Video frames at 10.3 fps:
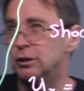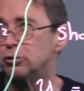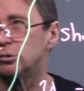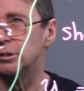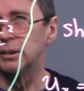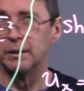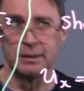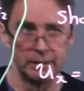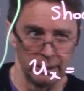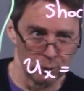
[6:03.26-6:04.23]
interested in is
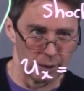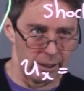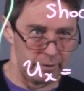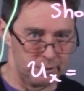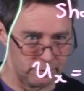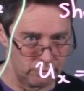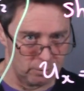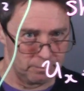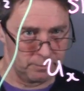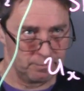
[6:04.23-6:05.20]
the equal areas
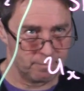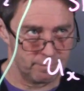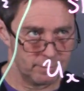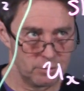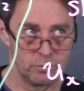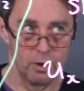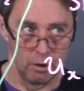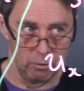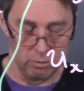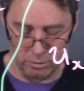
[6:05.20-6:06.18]
rule.
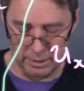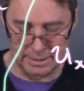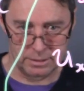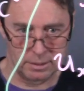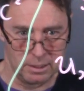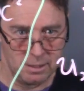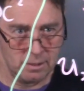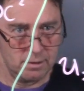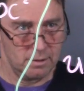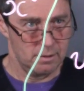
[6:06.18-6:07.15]
So let's
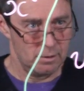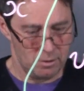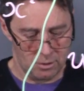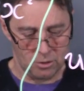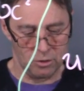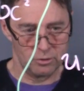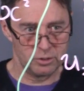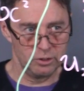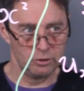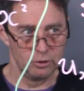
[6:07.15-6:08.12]

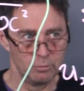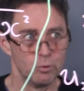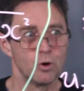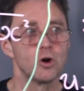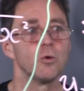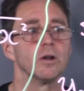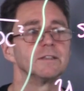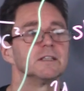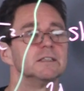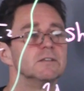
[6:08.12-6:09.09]
continue more
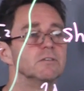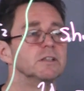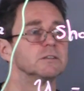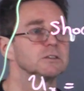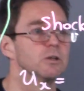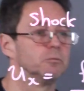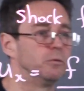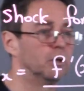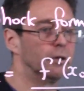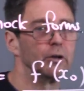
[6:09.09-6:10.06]
qualitatively. So I'm
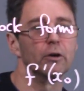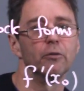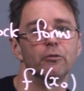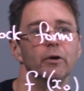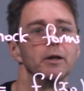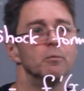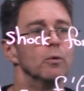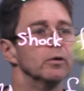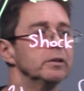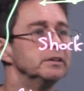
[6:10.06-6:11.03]
not going to go through any
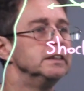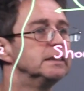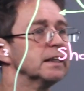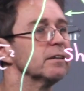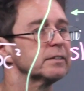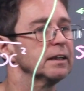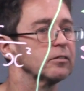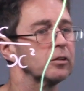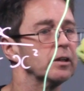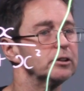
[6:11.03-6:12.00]
more detailed
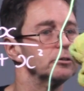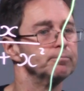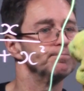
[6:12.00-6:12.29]
calculation.